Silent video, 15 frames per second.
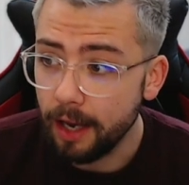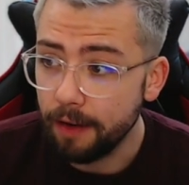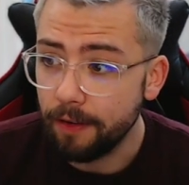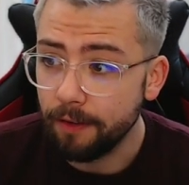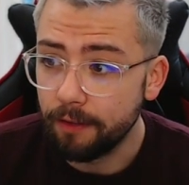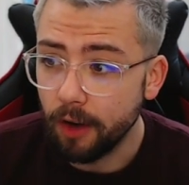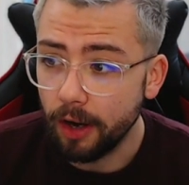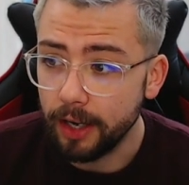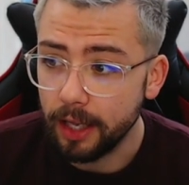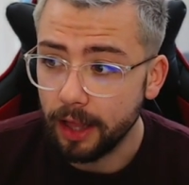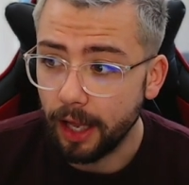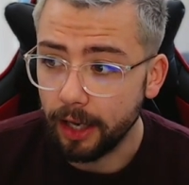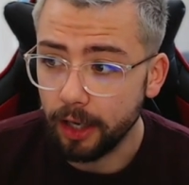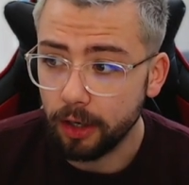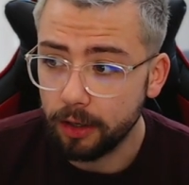If you've got any
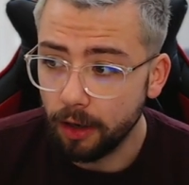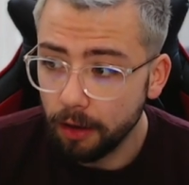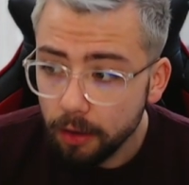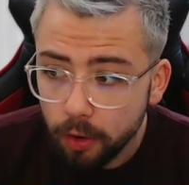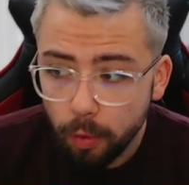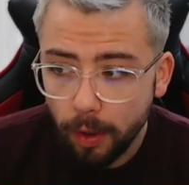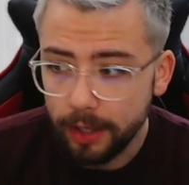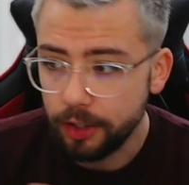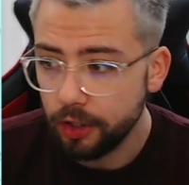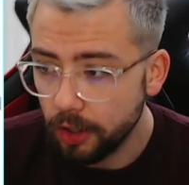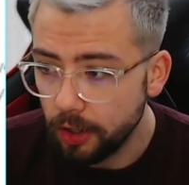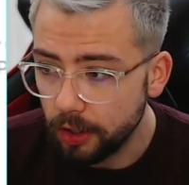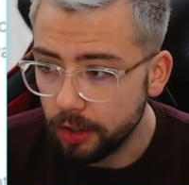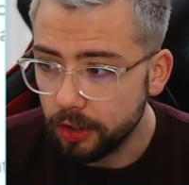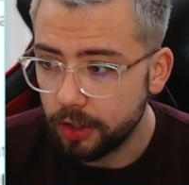like
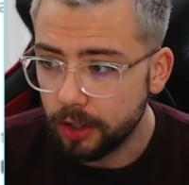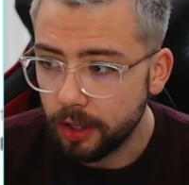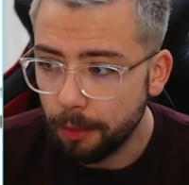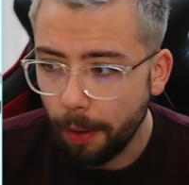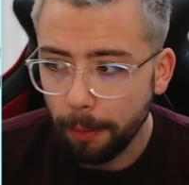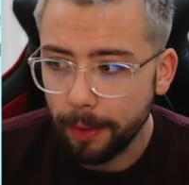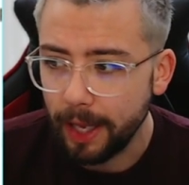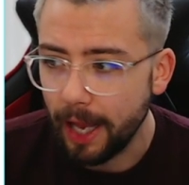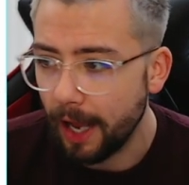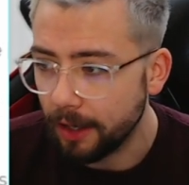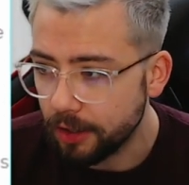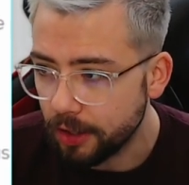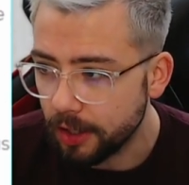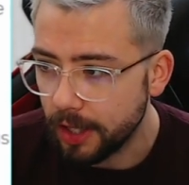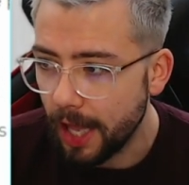questions, they're probably
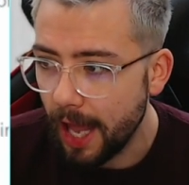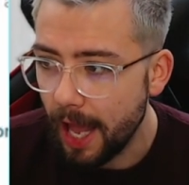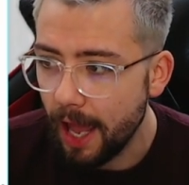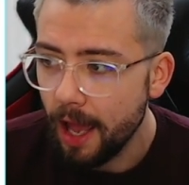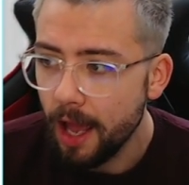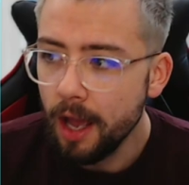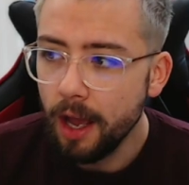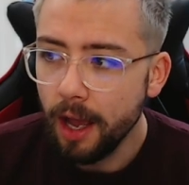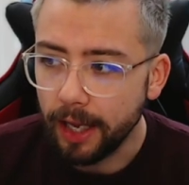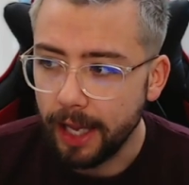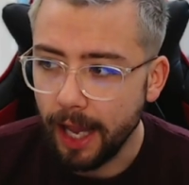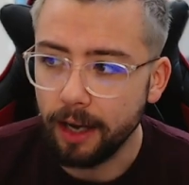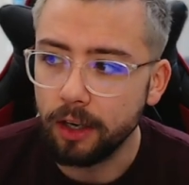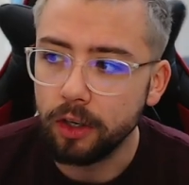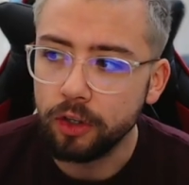answered there.
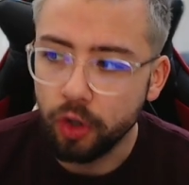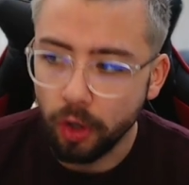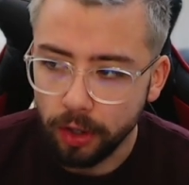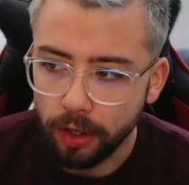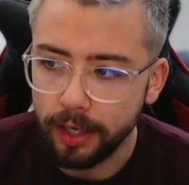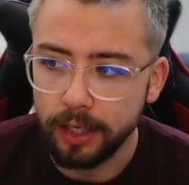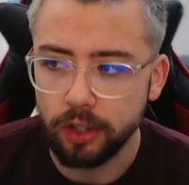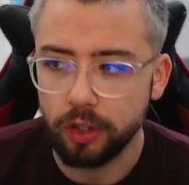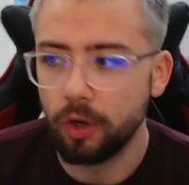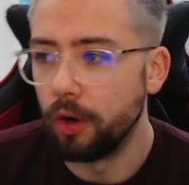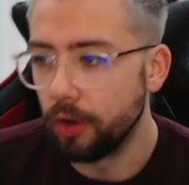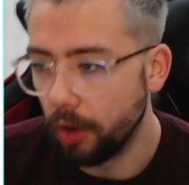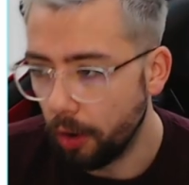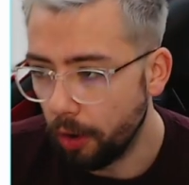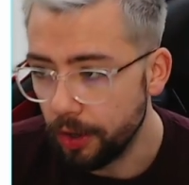Again, join the
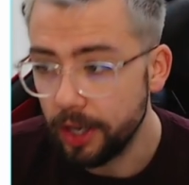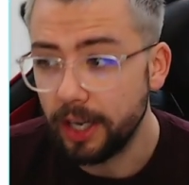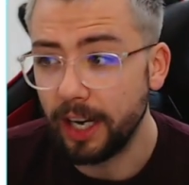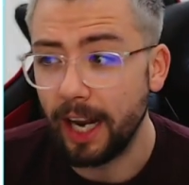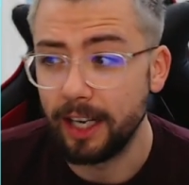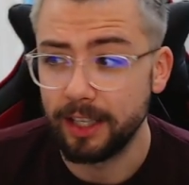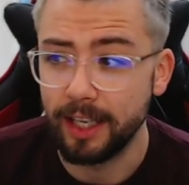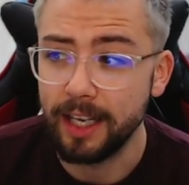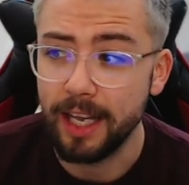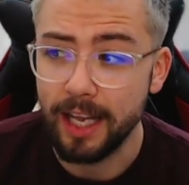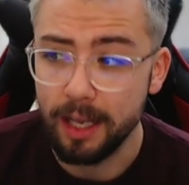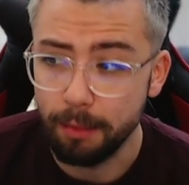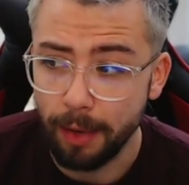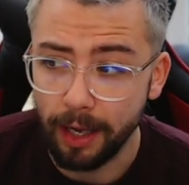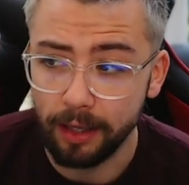Discord, or you can actually
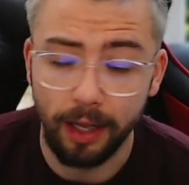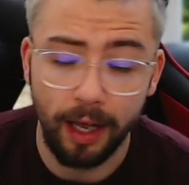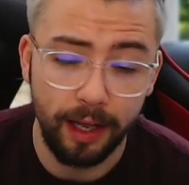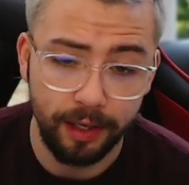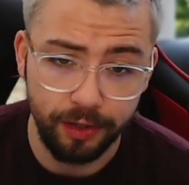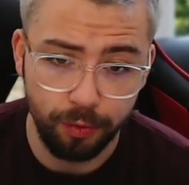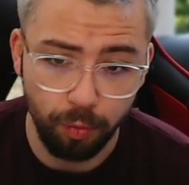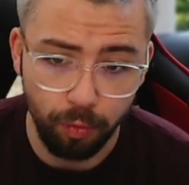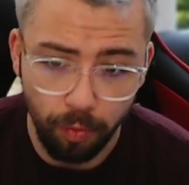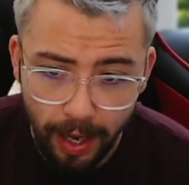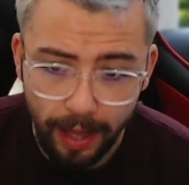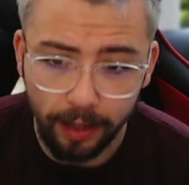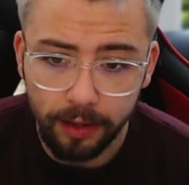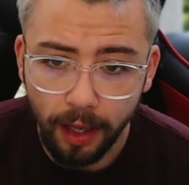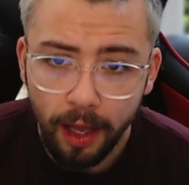email as
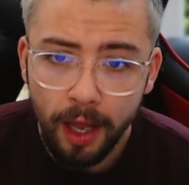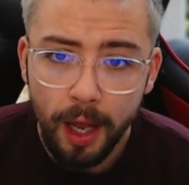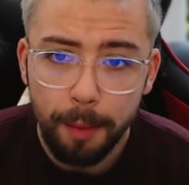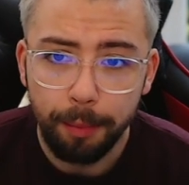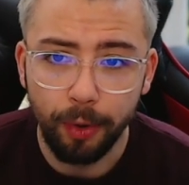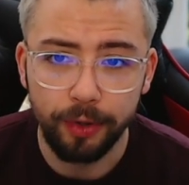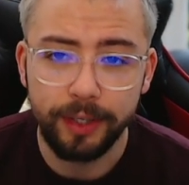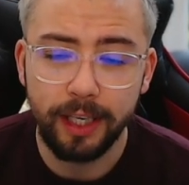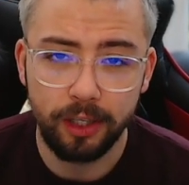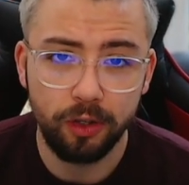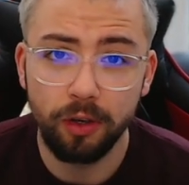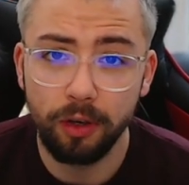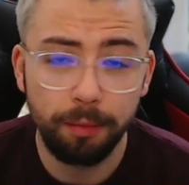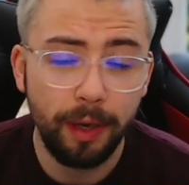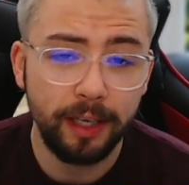well. But
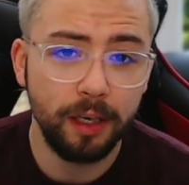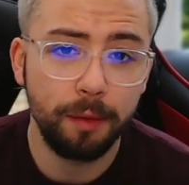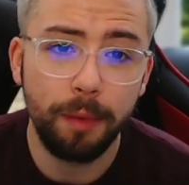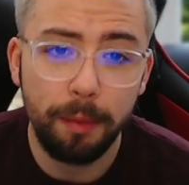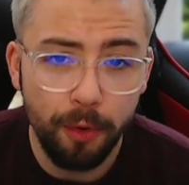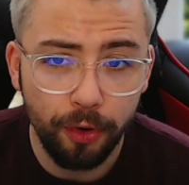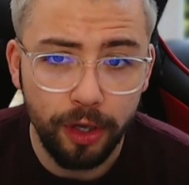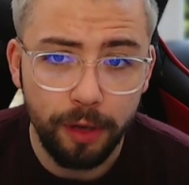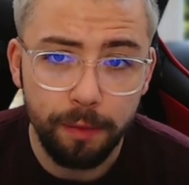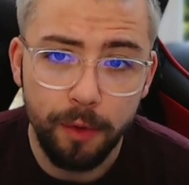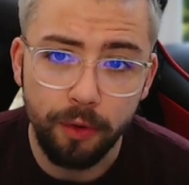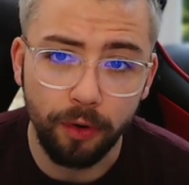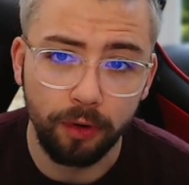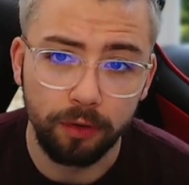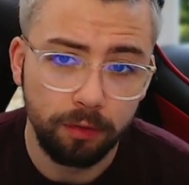Discord makes it a bit more
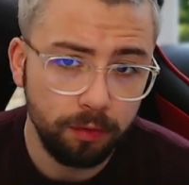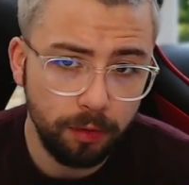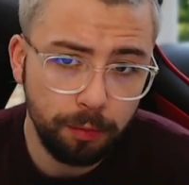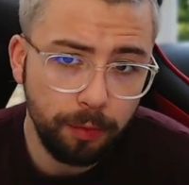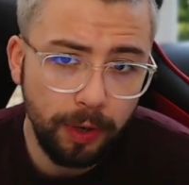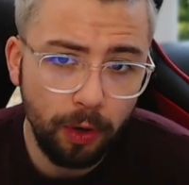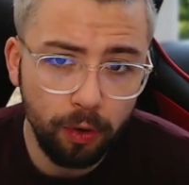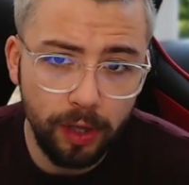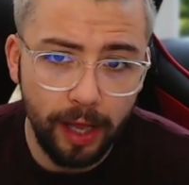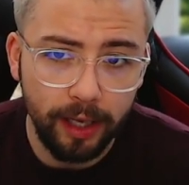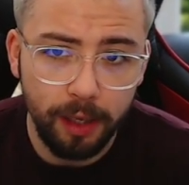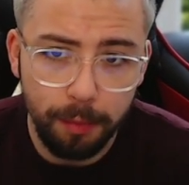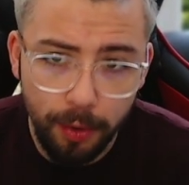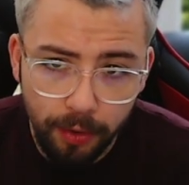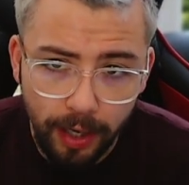communal. We all
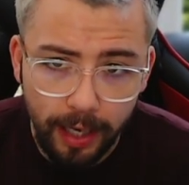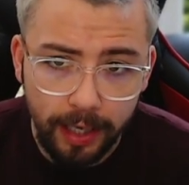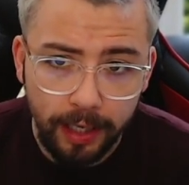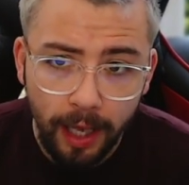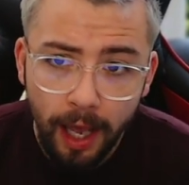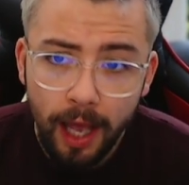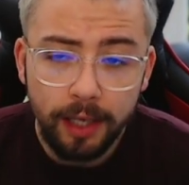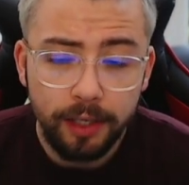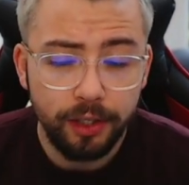like community.